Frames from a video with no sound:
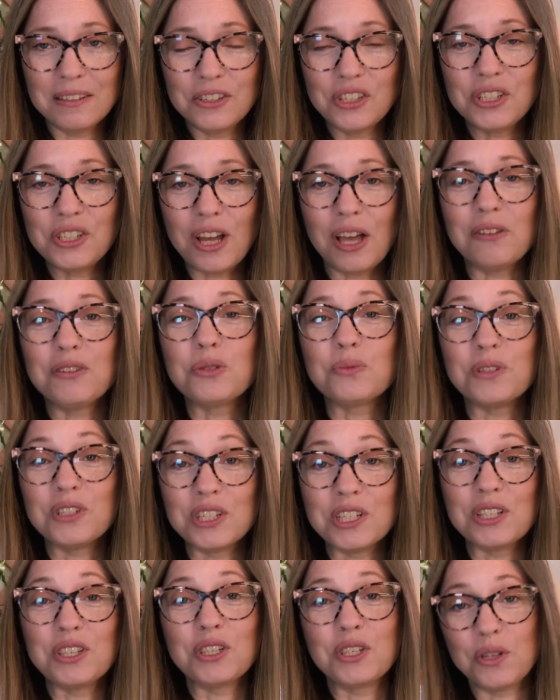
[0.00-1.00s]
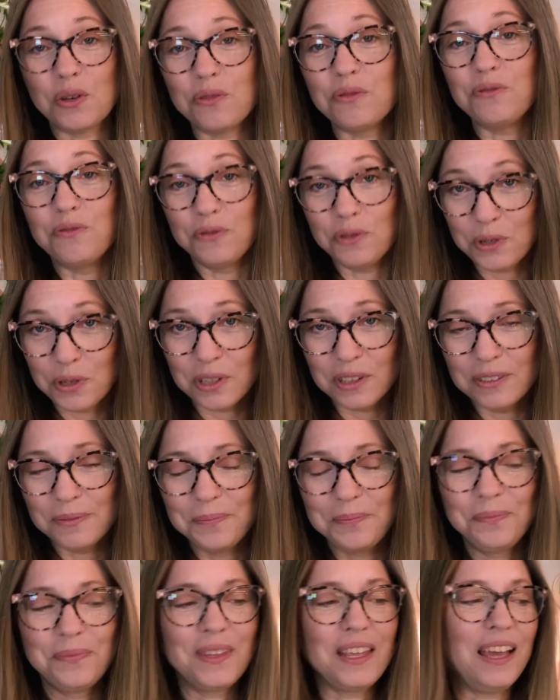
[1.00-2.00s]
shelves were just so full.
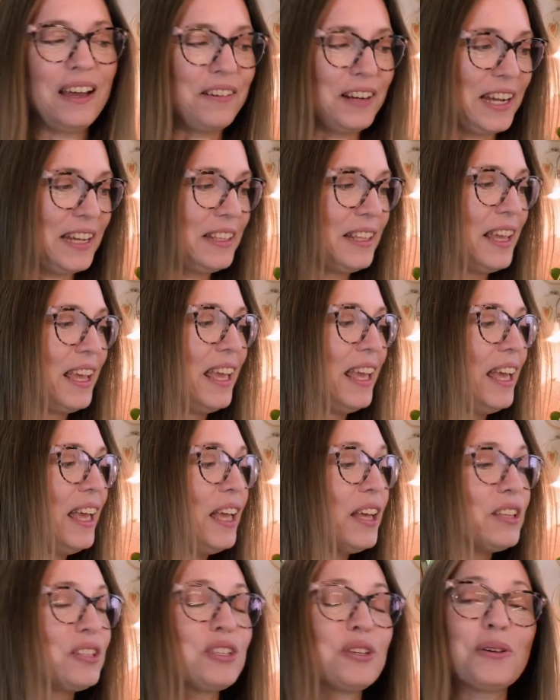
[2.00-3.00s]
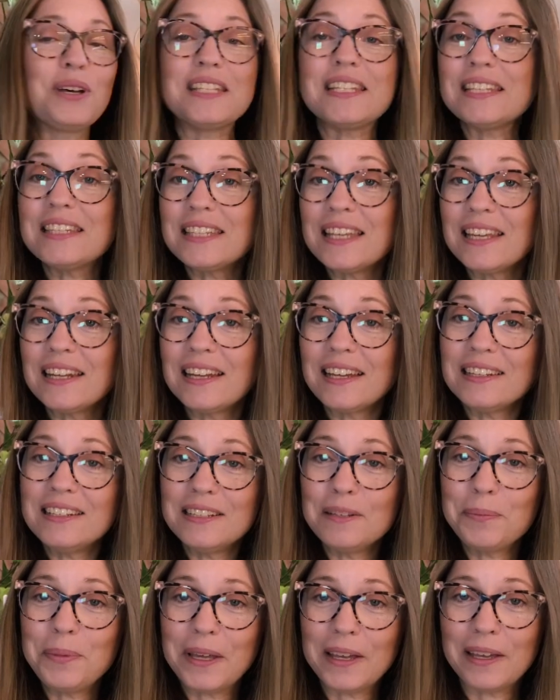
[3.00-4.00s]
All right. So as I said, I
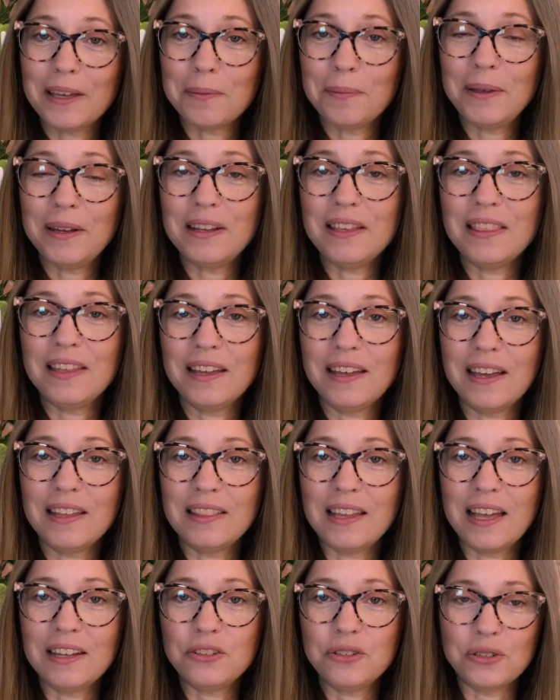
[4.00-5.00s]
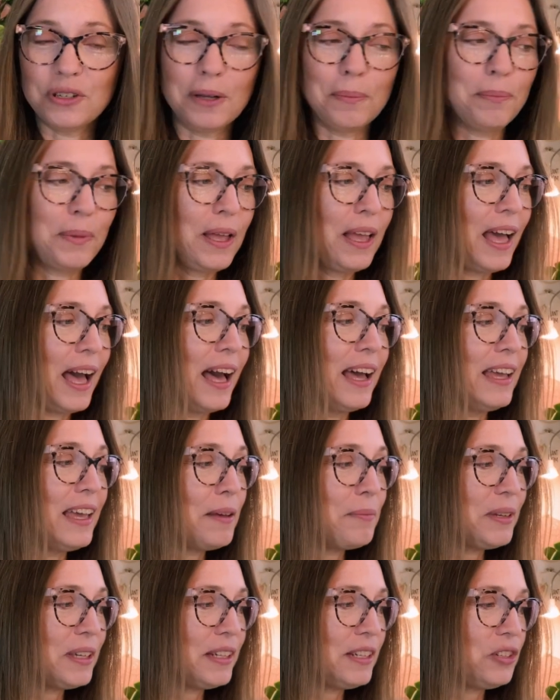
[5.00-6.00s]
didn't pick up anything on that trip. I
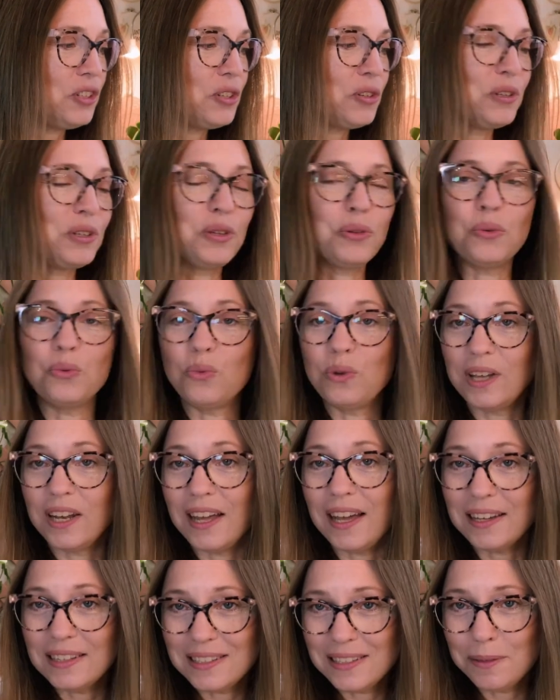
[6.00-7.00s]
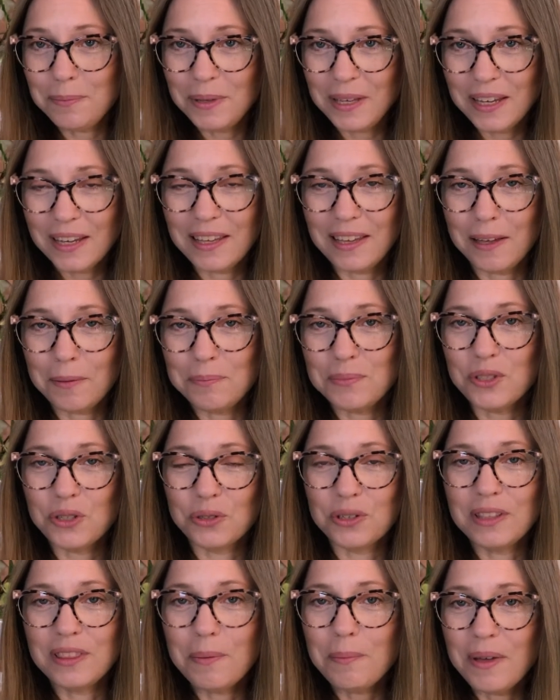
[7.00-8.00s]
am going to show you what I did pick up
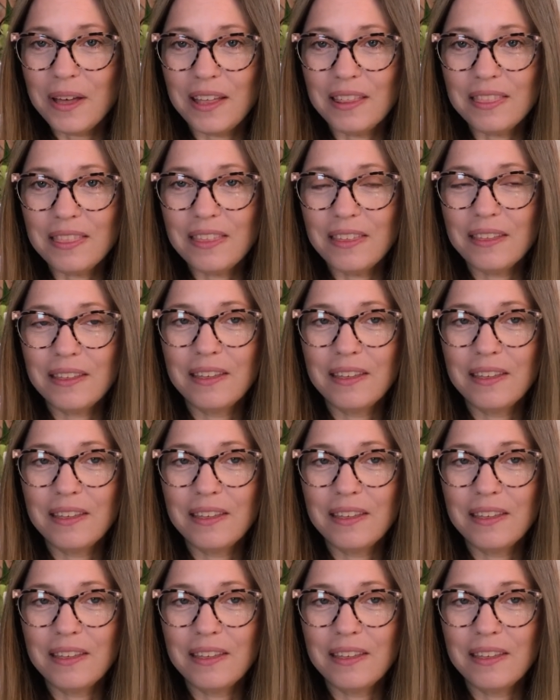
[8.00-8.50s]
during the month.